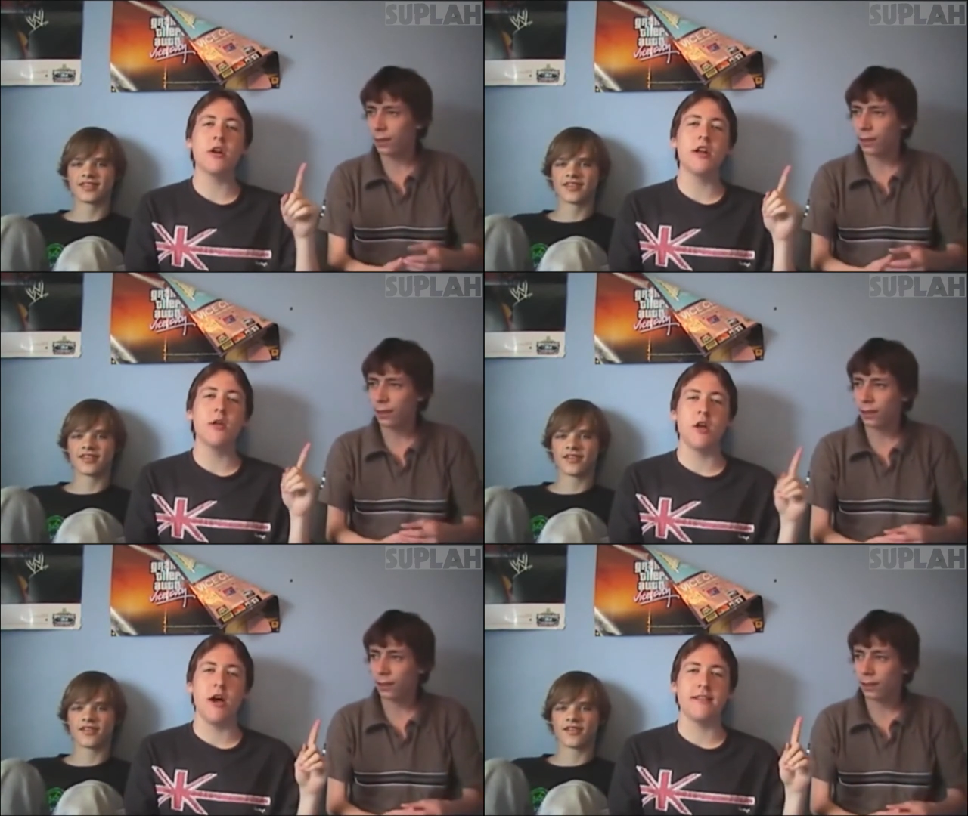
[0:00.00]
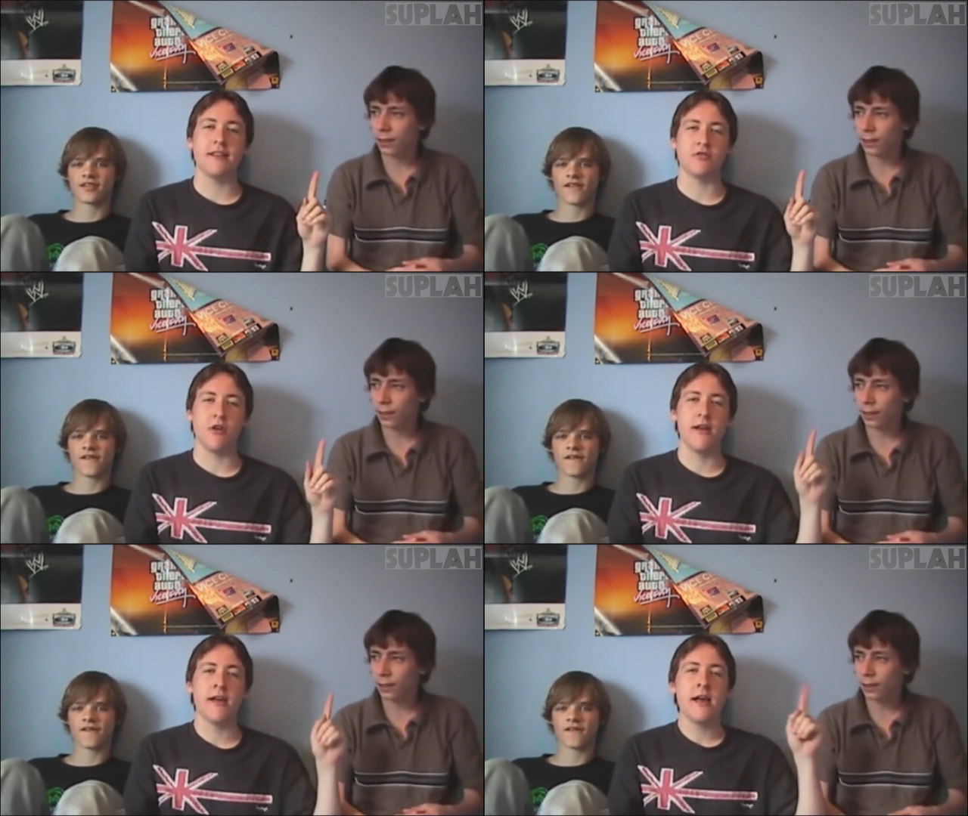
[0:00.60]
Speaker 1: hang on. I don't like
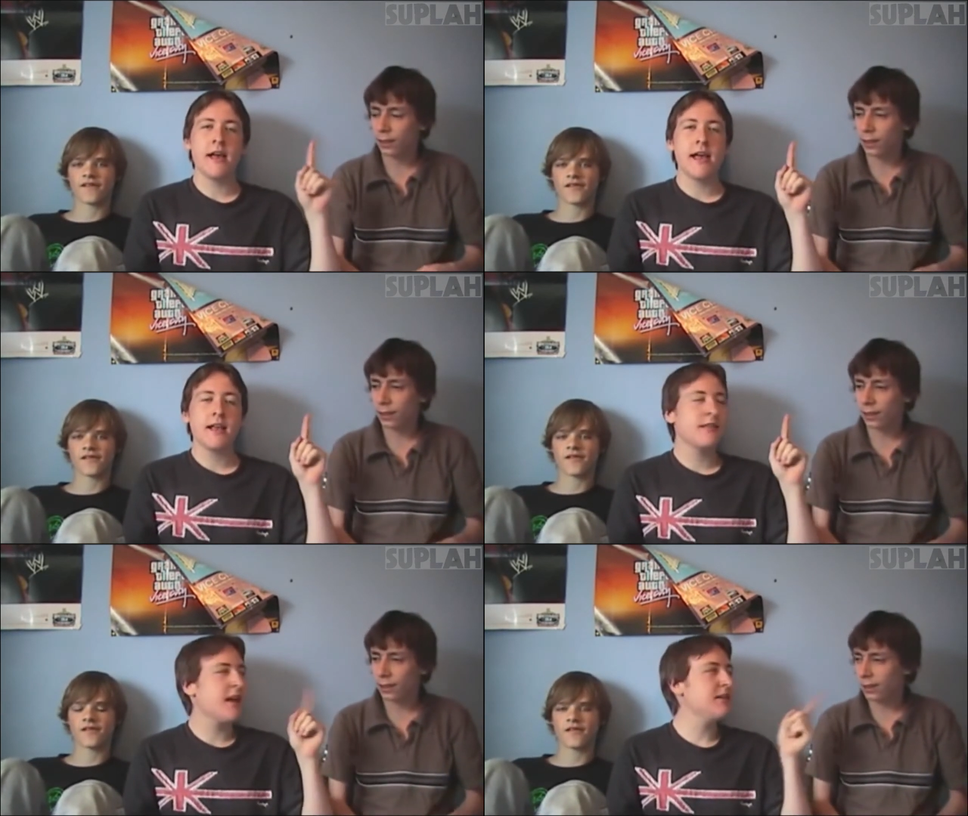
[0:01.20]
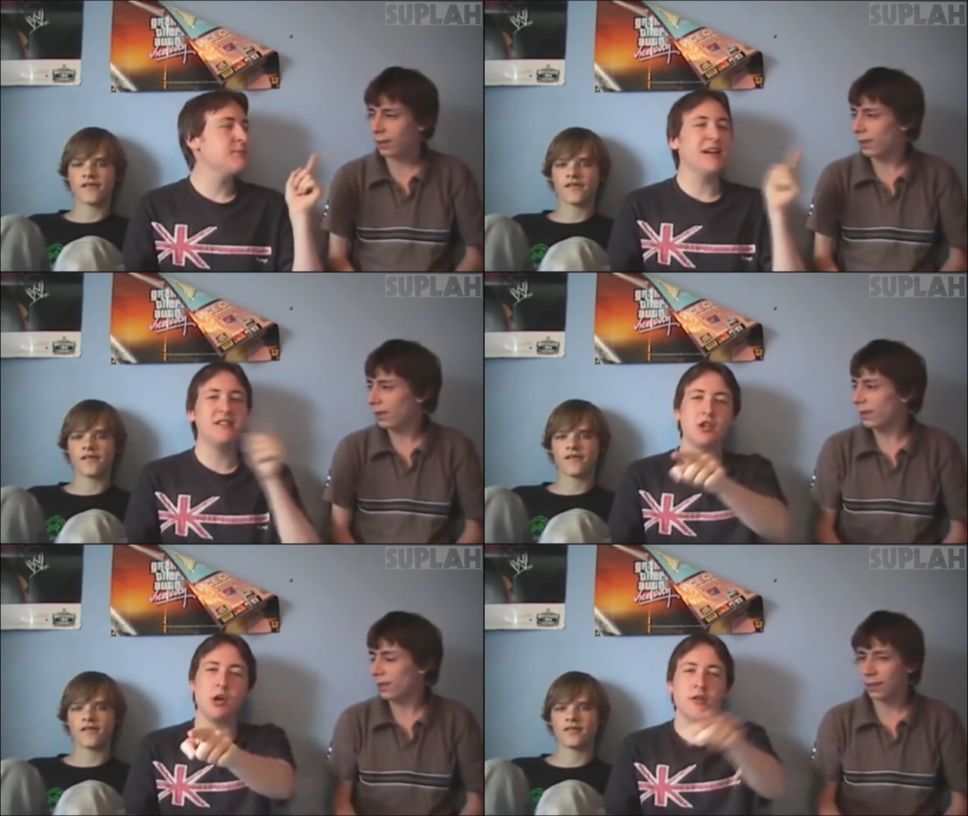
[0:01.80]
this, right? This
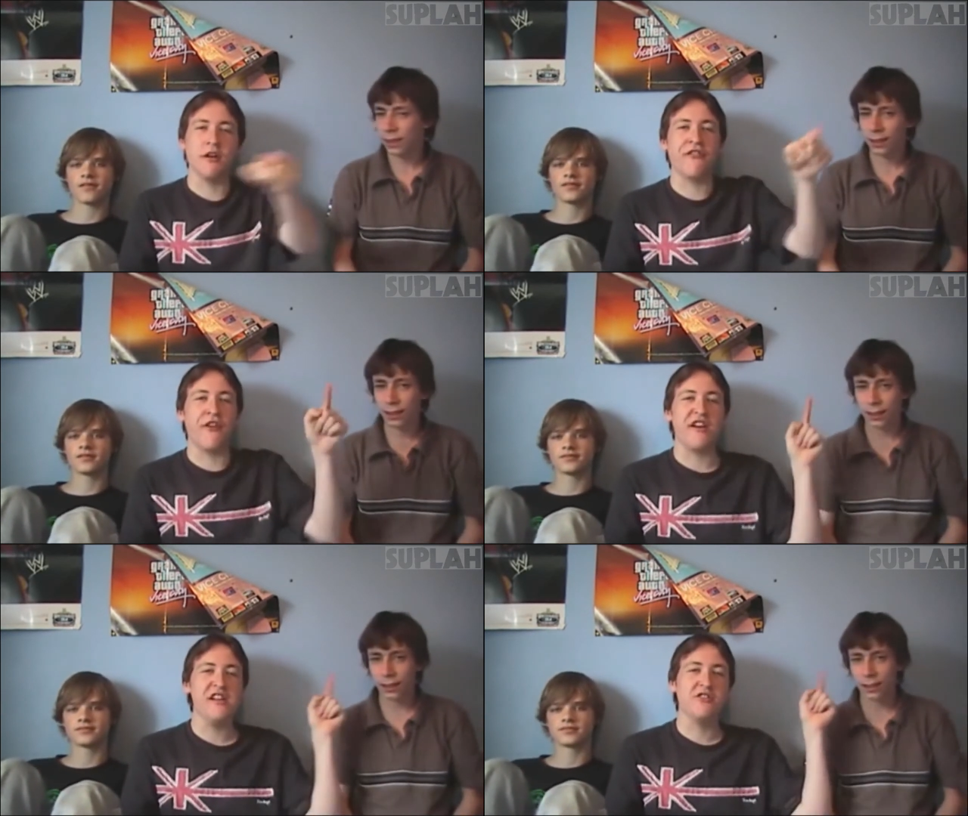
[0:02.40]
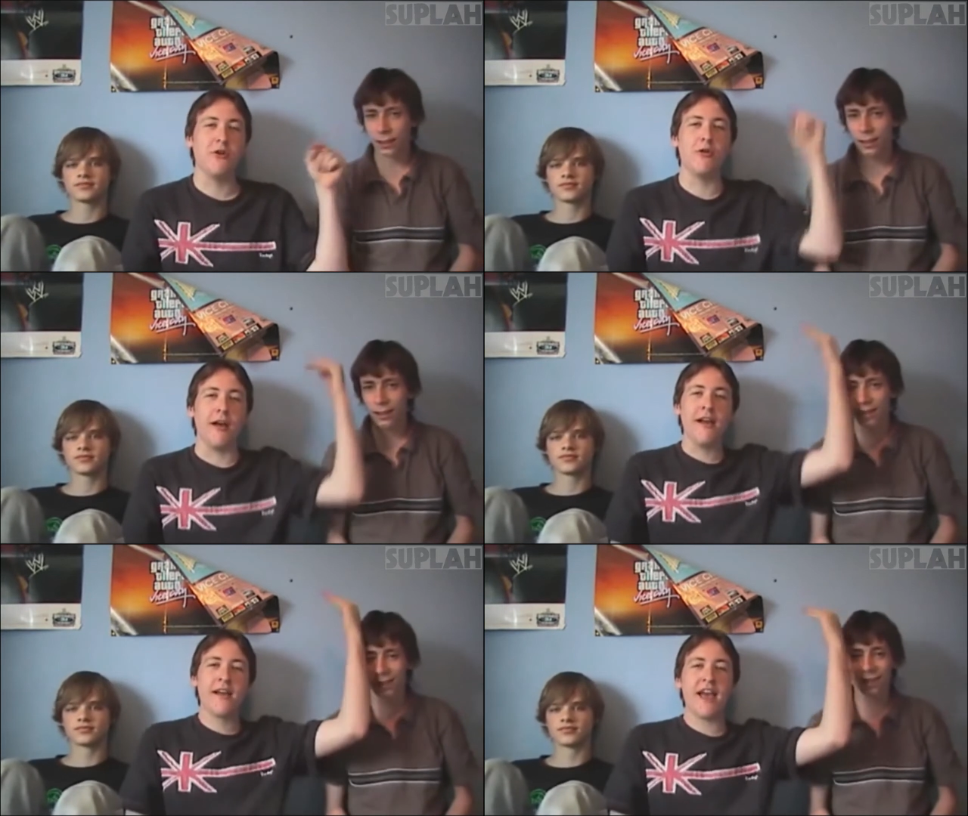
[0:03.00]
makes you look fucking
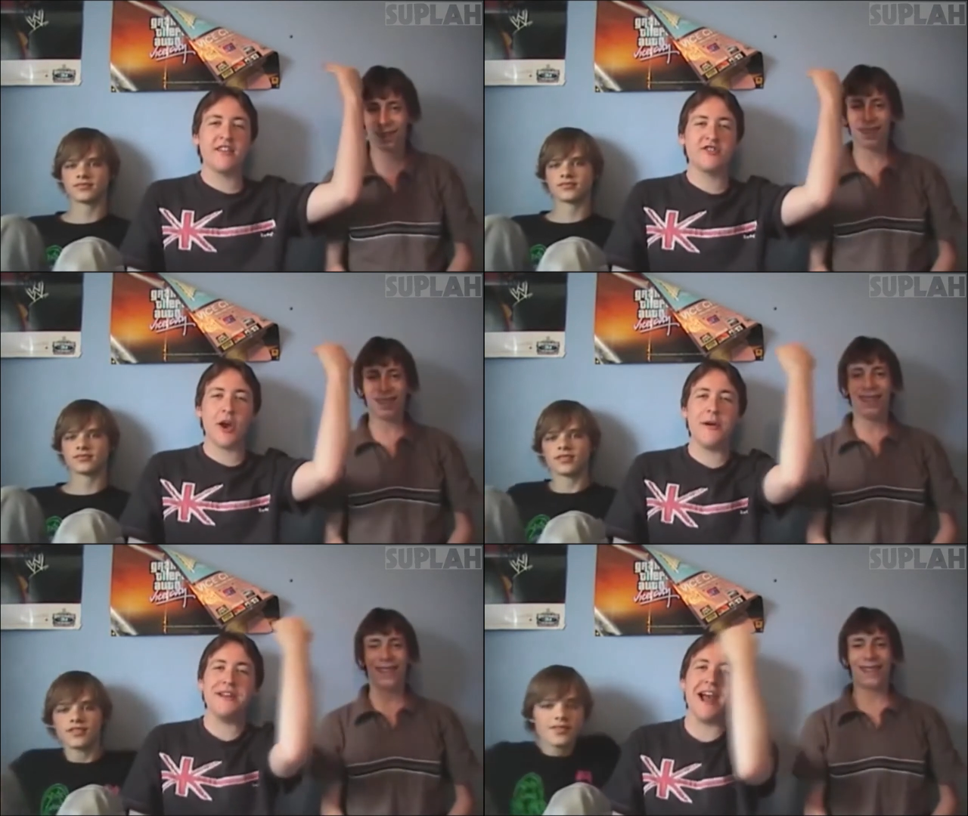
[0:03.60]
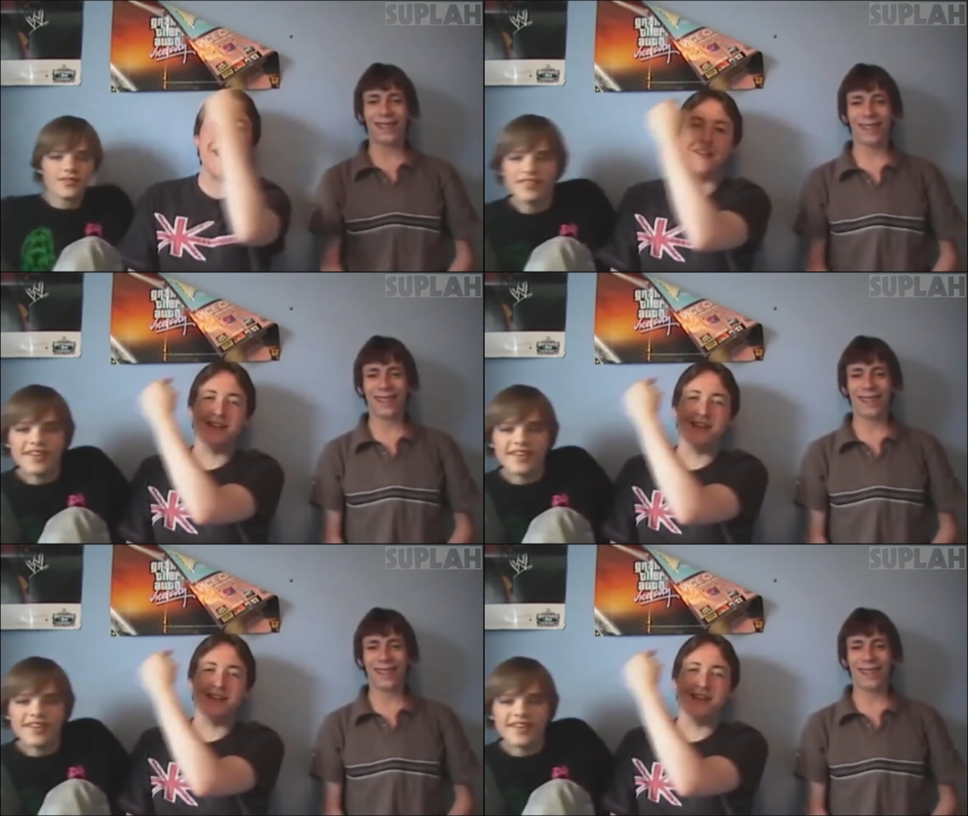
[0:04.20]
taller. It's going